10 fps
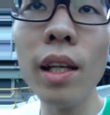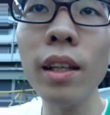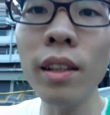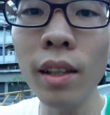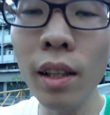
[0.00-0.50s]
it.
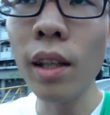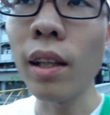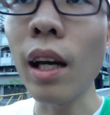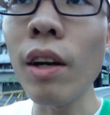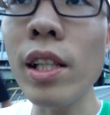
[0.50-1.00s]

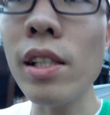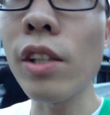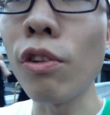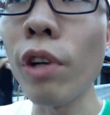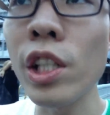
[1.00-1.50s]
Now I just
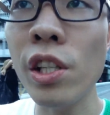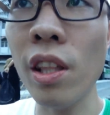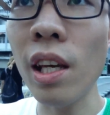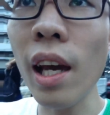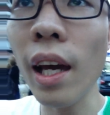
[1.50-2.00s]
need to reach
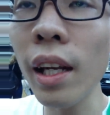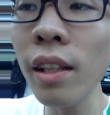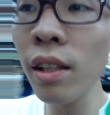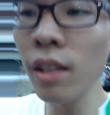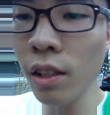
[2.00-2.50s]
the
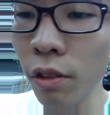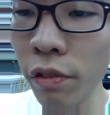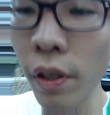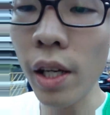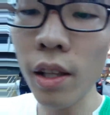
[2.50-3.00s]
end to
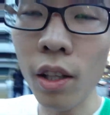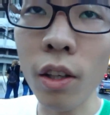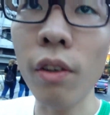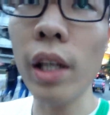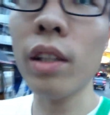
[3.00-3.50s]
find the
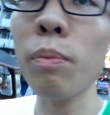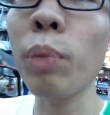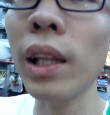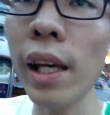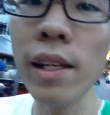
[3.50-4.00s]
correct
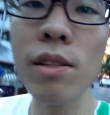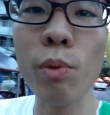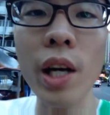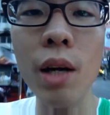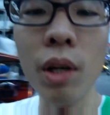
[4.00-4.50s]
place
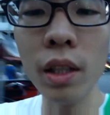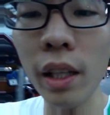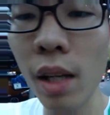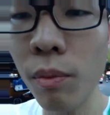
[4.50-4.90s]
where I want to get